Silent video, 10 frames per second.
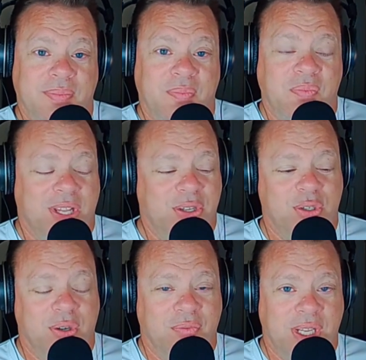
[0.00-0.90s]
little
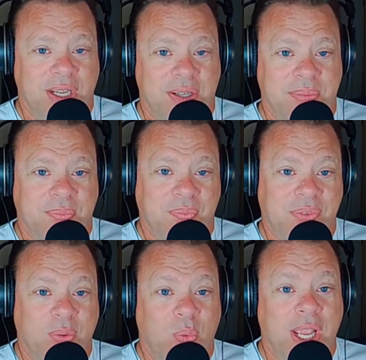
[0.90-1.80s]
short video,
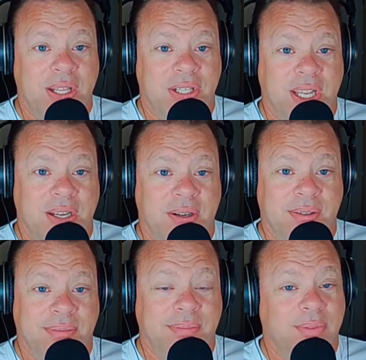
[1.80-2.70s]
weight
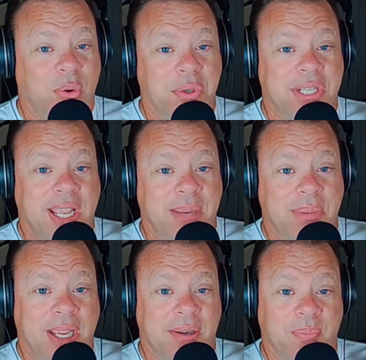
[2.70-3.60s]
shaker or tank
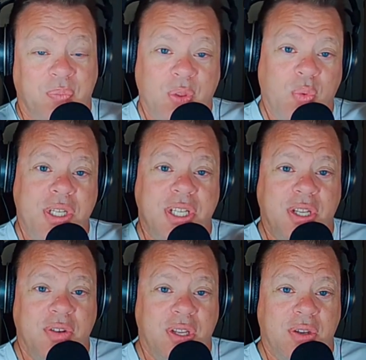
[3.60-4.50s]
banger. Which do
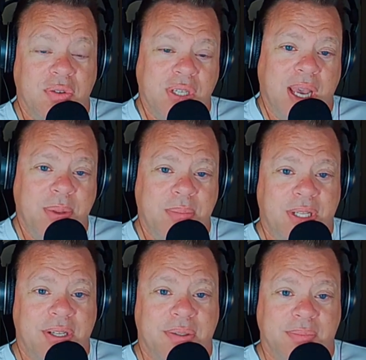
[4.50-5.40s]
you use? Comment
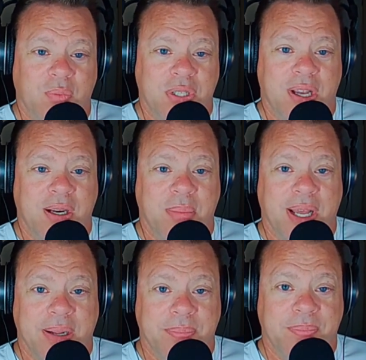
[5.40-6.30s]
below. We'll talk
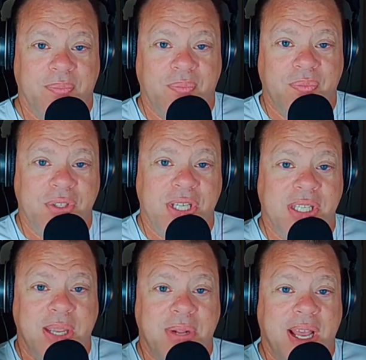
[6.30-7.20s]
about it. Just
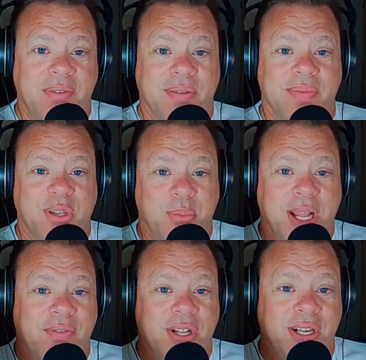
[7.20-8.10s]
keep diving. Scuba
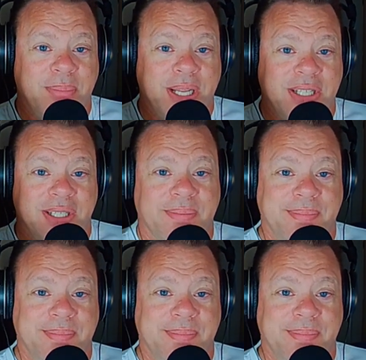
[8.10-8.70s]
diving on a budget.